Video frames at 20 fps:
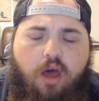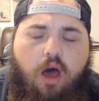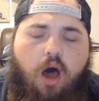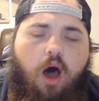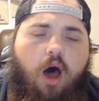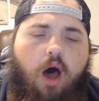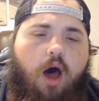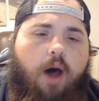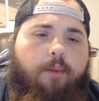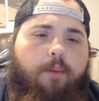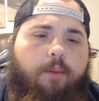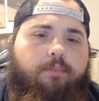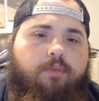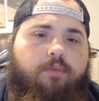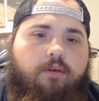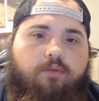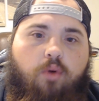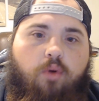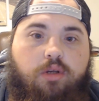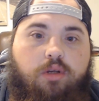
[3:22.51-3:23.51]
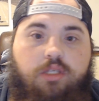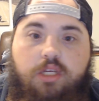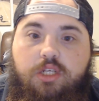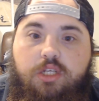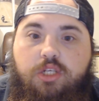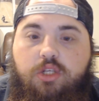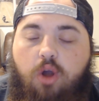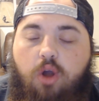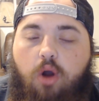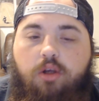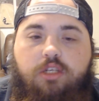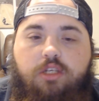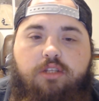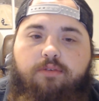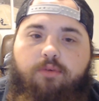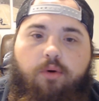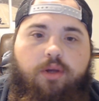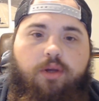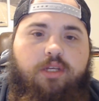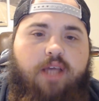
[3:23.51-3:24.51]
Of course, this stars the
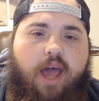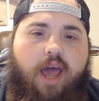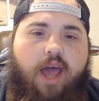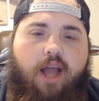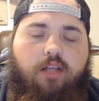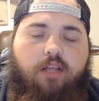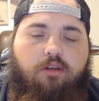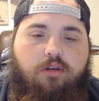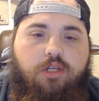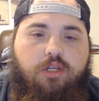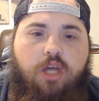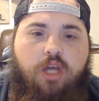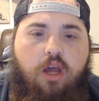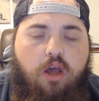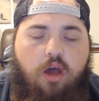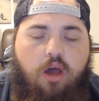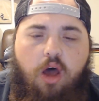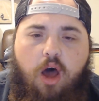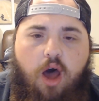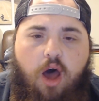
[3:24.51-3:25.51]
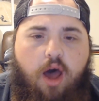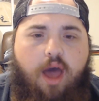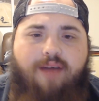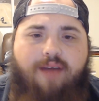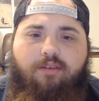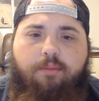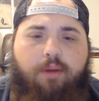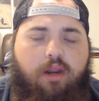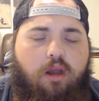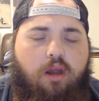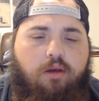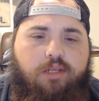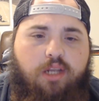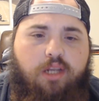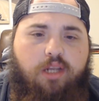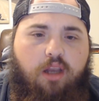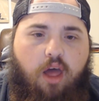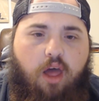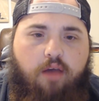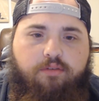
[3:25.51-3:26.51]
voice actors everybody knows
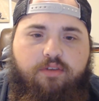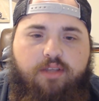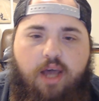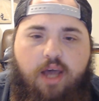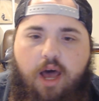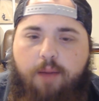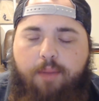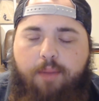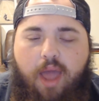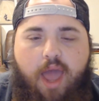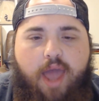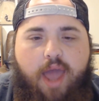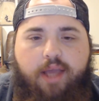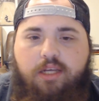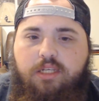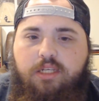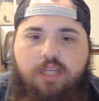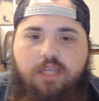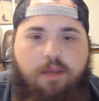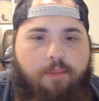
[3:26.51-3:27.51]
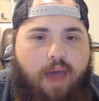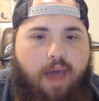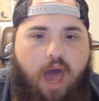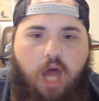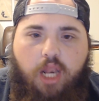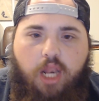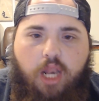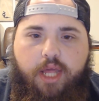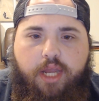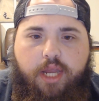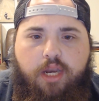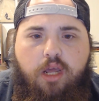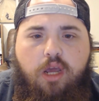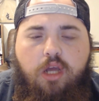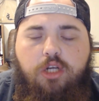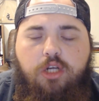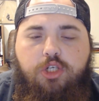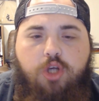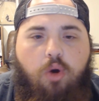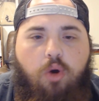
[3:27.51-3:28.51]
and loves. Tom Hanks, Tim Allen,
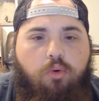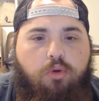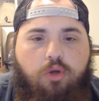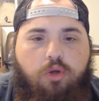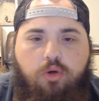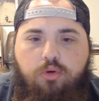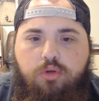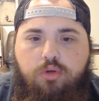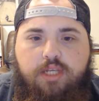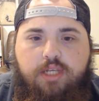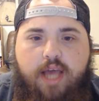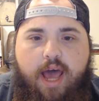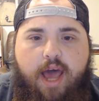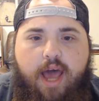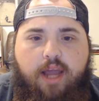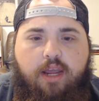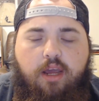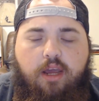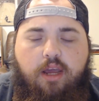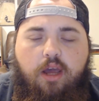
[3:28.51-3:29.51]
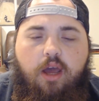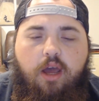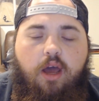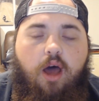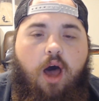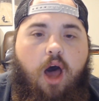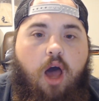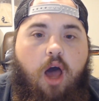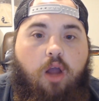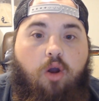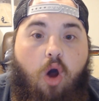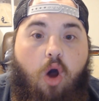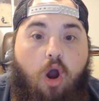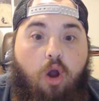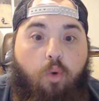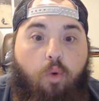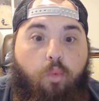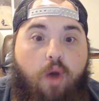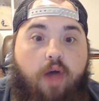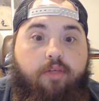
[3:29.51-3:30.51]
Joan Cusack.
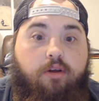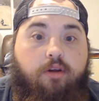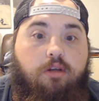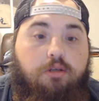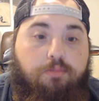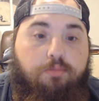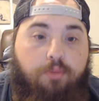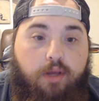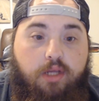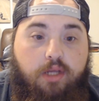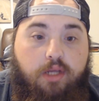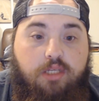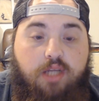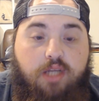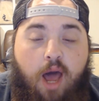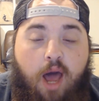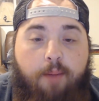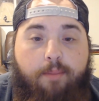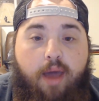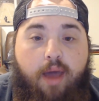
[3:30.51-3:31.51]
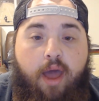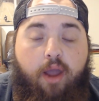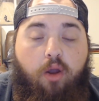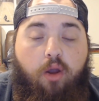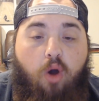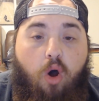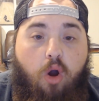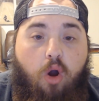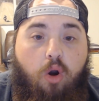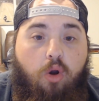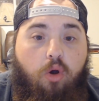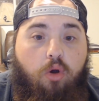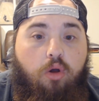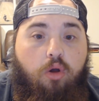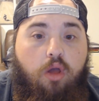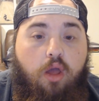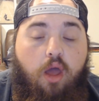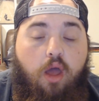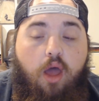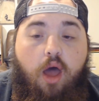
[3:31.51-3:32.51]
Carl Weathers plays Combat
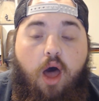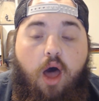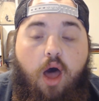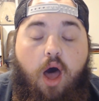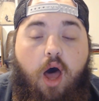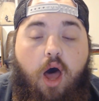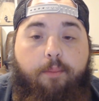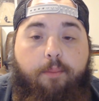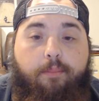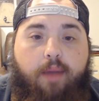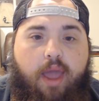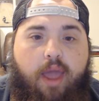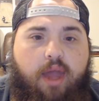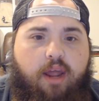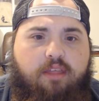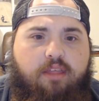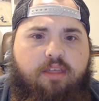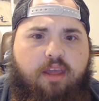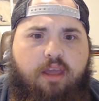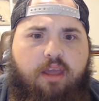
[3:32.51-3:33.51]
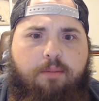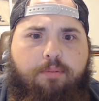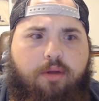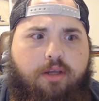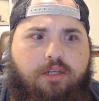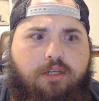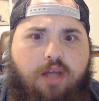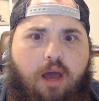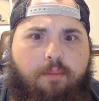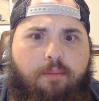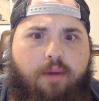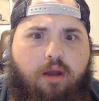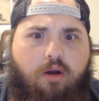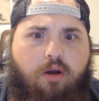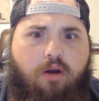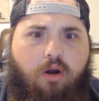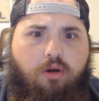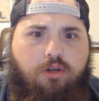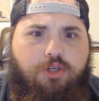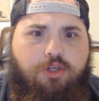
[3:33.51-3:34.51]
Carl. And I think he plays Combat
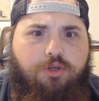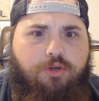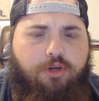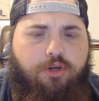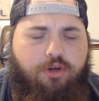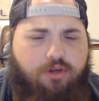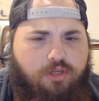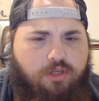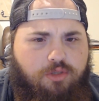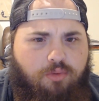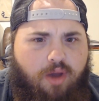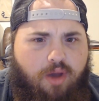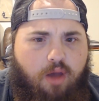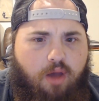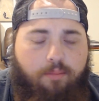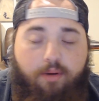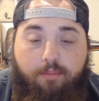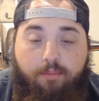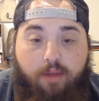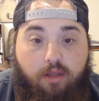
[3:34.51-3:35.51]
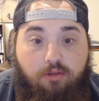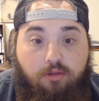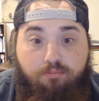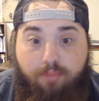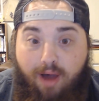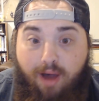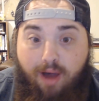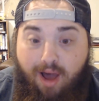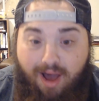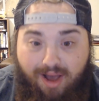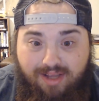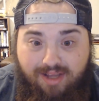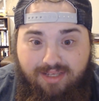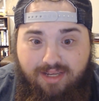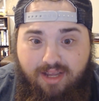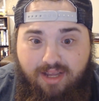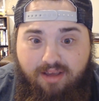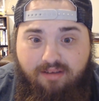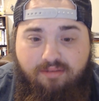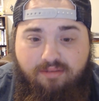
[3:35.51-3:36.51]
Carl Jr. as well, but I'm not
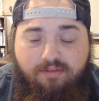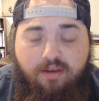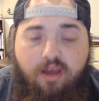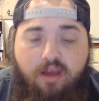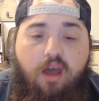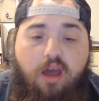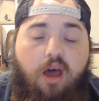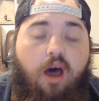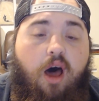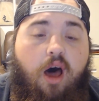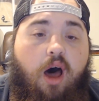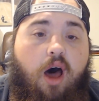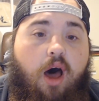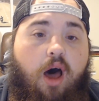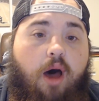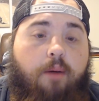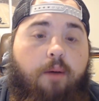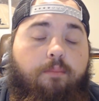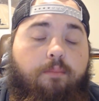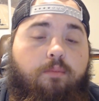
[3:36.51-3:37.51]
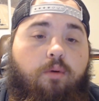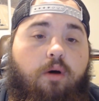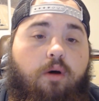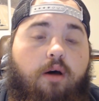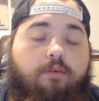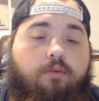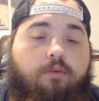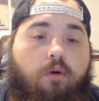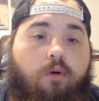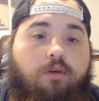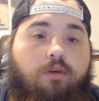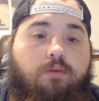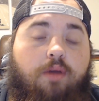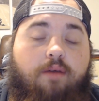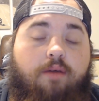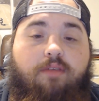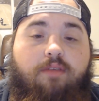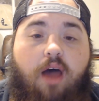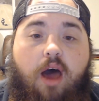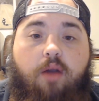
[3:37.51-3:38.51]
positive. Of course, we
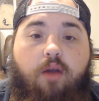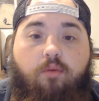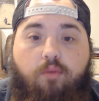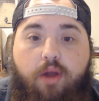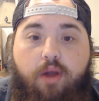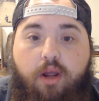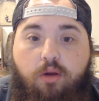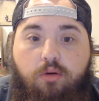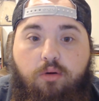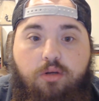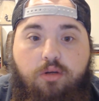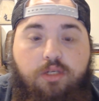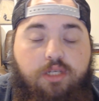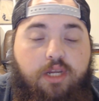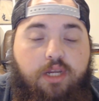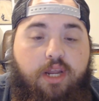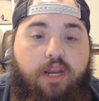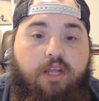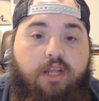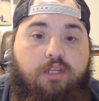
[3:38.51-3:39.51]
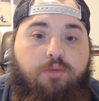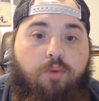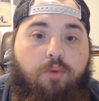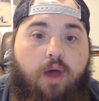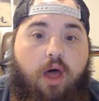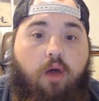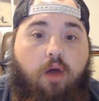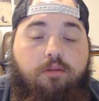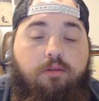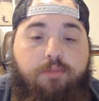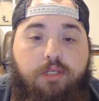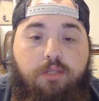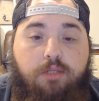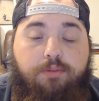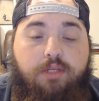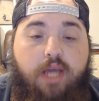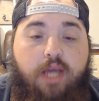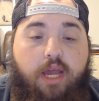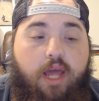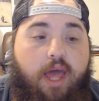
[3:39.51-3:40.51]
have Don Rickles in it as well as Mr.
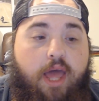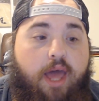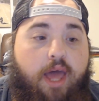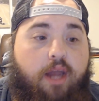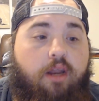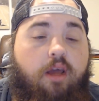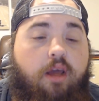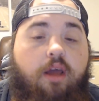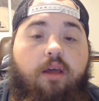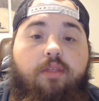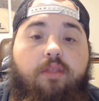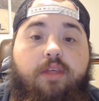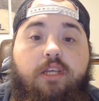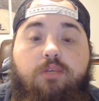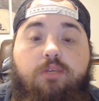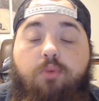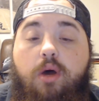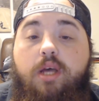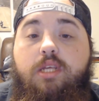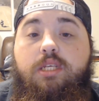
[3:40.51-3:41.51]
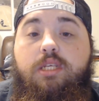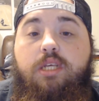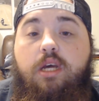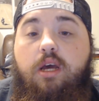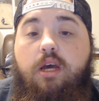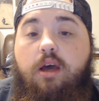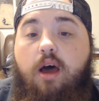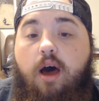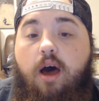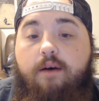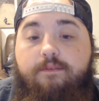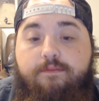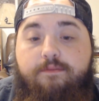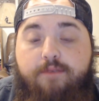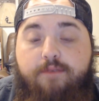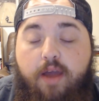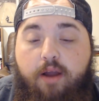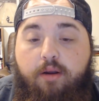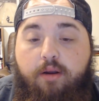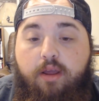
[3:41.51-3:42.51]
Potato Head. This was a
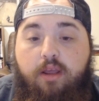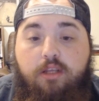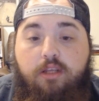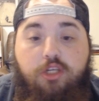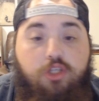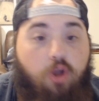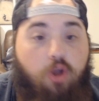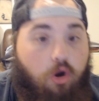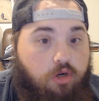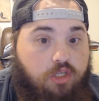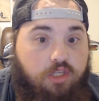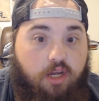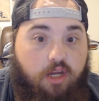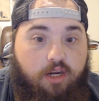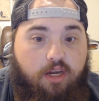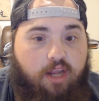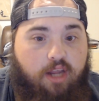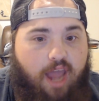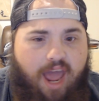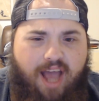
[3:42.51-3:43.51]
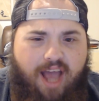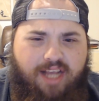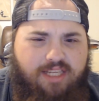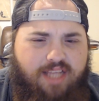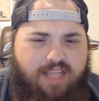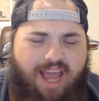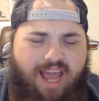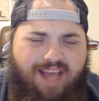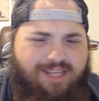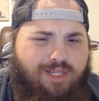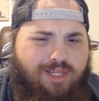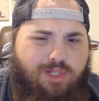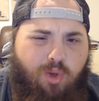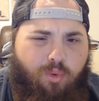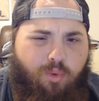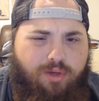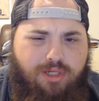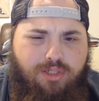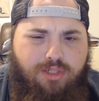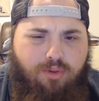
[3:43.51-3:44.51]
very star-studded cast, as
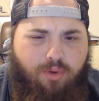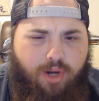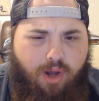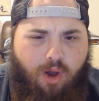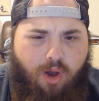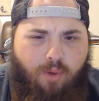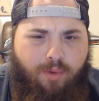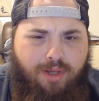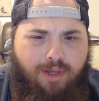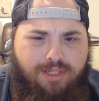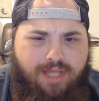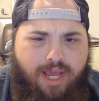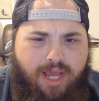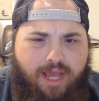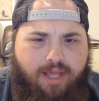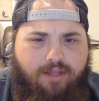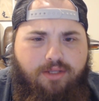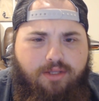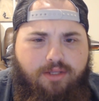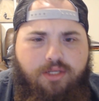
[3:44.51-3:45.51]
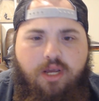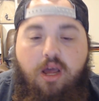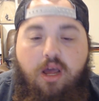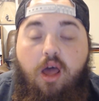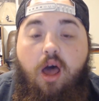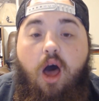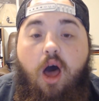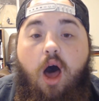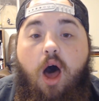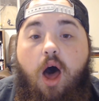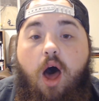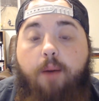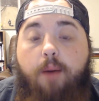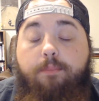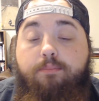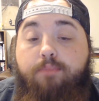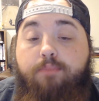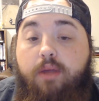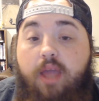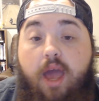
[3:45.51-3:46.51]
Toy Story always is.
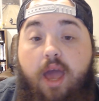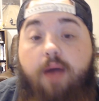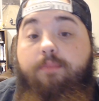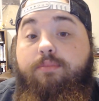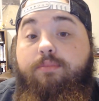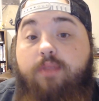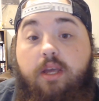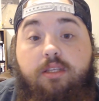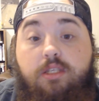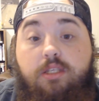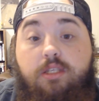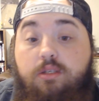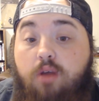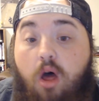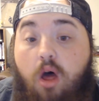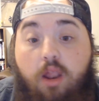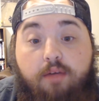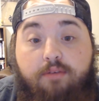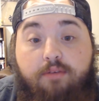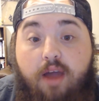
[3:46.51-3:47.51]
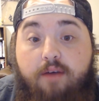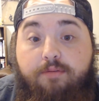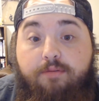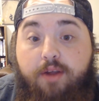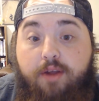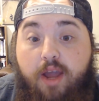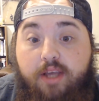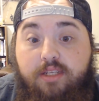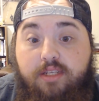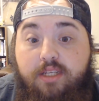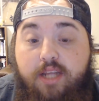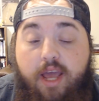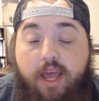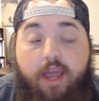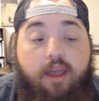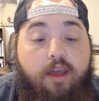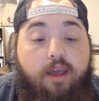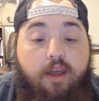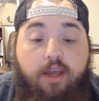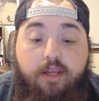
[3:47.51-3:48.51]
But yeah, that's all I've got for you guys
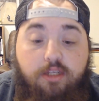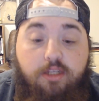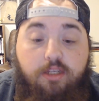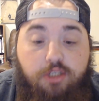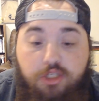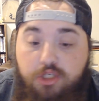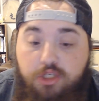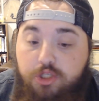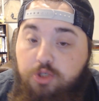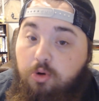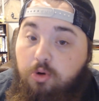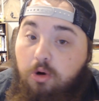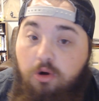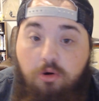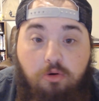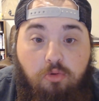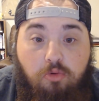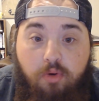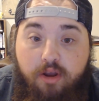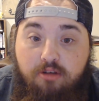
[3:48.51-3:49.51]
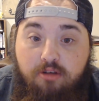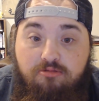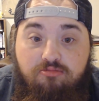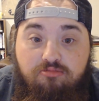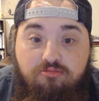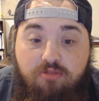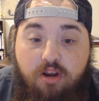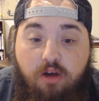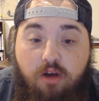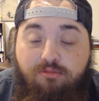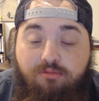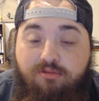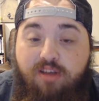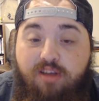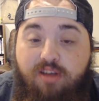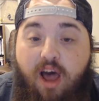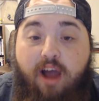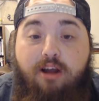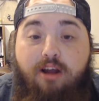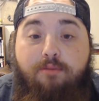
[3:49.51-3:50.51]
today. Just a short, quick, you know,
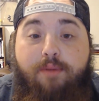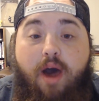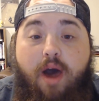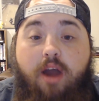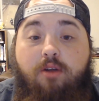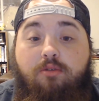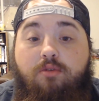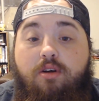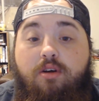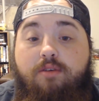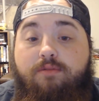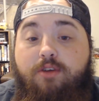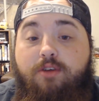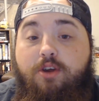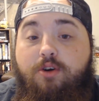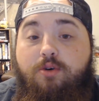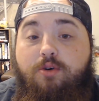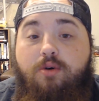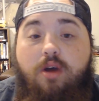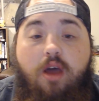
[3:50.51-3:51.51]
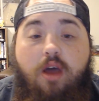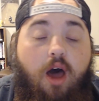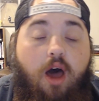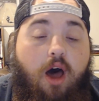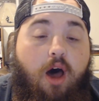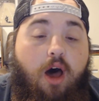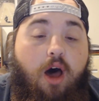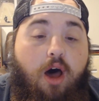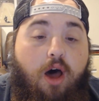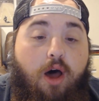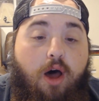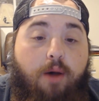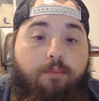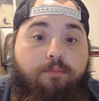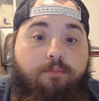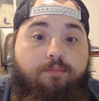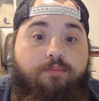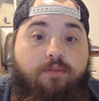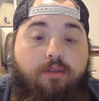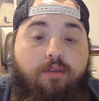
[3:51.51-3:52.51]
talk about it review. Tell
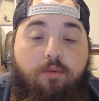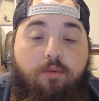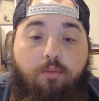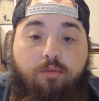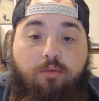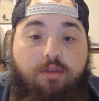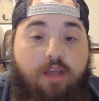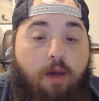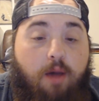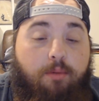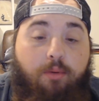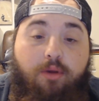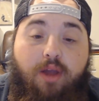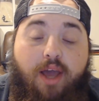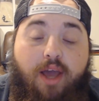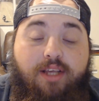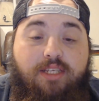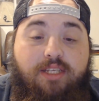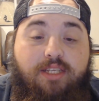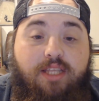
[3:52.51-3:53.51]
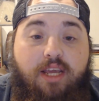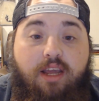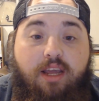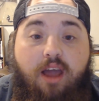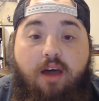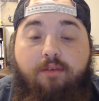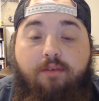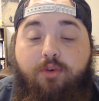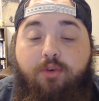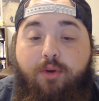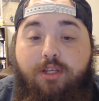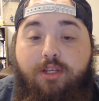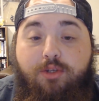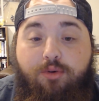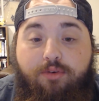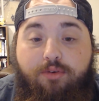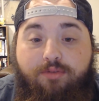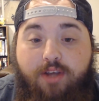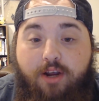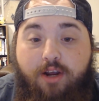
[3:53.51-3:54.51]
me what you guys think of Toy
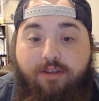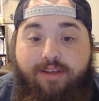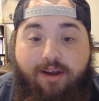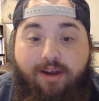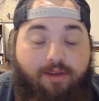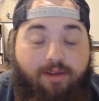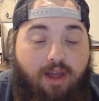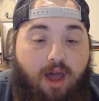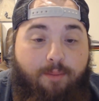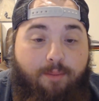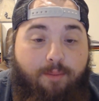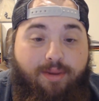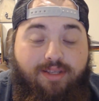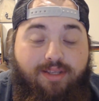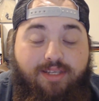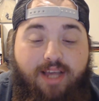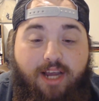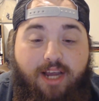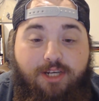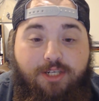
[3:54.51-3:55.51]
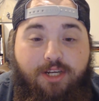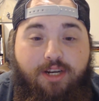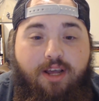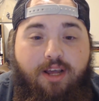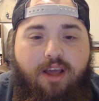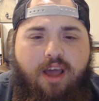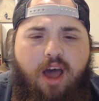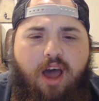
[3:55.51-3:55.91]
Story of Terror down in the comments section.